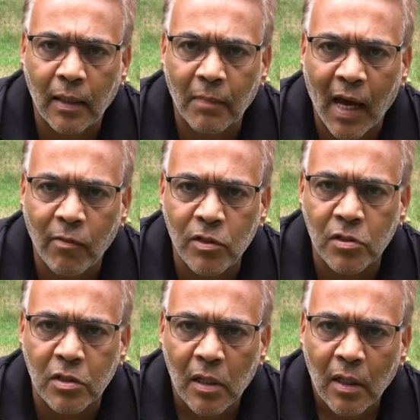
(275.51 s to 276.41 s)
I
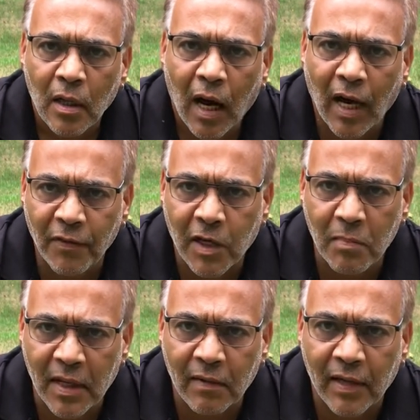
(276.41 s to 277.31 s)
was on the
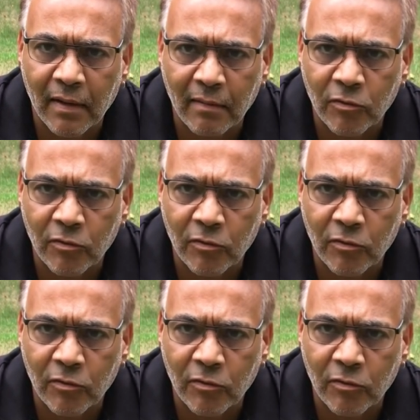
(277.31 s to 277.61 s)
committee that